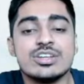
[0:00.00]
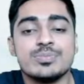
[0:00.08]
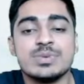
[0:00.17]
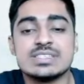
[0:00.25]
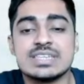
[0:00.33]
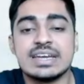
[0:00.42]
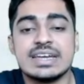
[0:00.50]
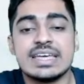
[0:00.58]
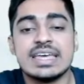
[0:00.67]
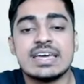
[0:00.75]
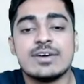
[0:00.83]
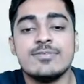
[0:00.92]
rupees, right?
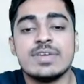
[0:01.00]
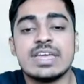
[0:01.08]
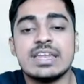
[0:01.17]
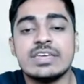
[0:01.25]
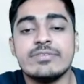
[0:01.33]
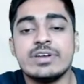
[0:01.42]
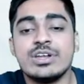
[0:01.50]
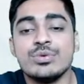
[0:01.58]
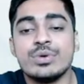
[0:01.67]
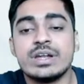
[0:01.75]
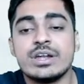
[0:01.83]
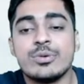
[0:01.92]
We can give it to
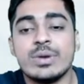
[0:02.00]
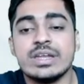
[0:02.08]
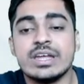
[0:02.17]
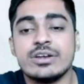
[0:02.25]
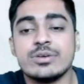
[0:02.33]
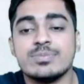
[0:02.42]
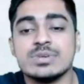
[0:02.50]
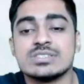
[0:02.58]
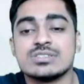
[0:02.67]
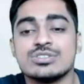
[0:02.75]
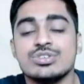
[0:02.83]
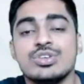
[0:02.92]
you at 28 rupees.
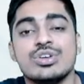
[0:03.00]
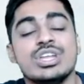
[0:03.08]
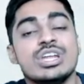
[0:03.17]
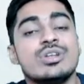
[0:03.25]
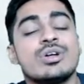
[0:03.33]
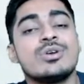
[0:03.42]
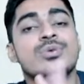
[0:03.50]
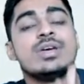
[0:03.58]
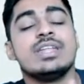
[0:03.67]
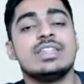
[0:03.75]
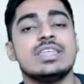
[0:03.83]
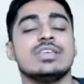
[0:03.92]
You need not do
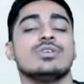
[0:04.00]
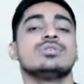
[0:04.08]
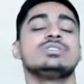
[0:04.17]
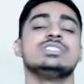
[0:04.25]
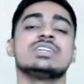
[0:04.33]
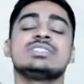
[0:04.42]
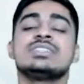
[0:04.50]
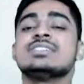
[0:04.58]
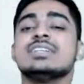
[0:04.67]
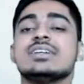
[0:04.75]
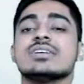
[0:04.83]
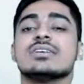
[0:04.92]
anything. You just
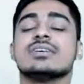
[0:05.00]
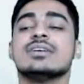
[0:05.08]
sit.